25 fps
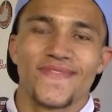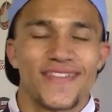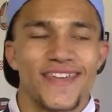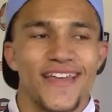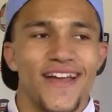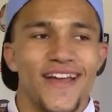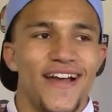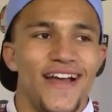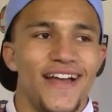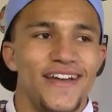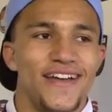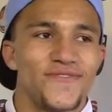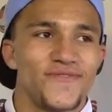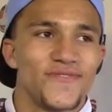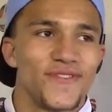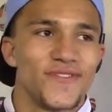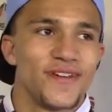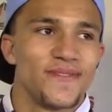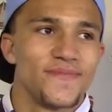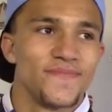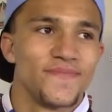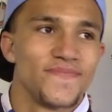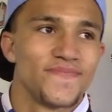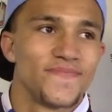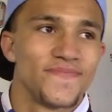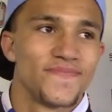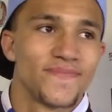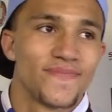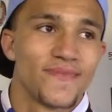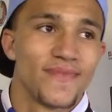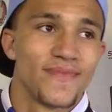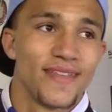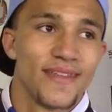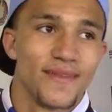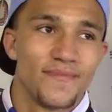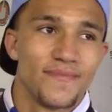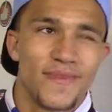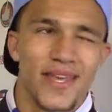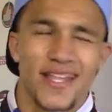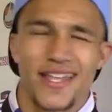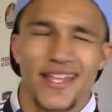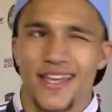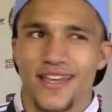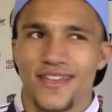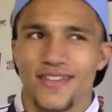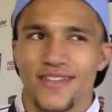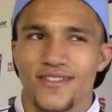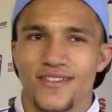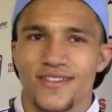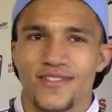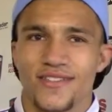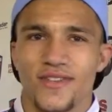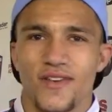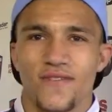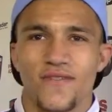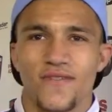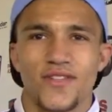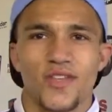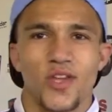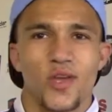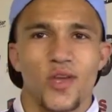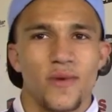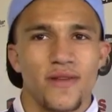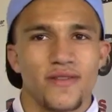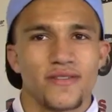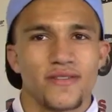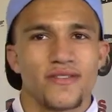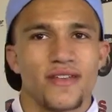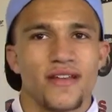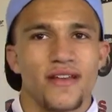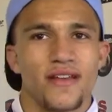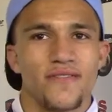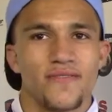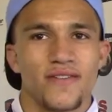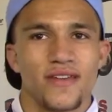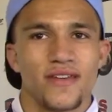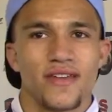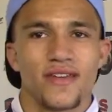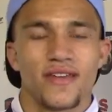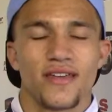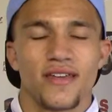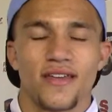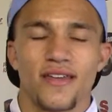Yeah, I have. Been here just over 2 months now, I think.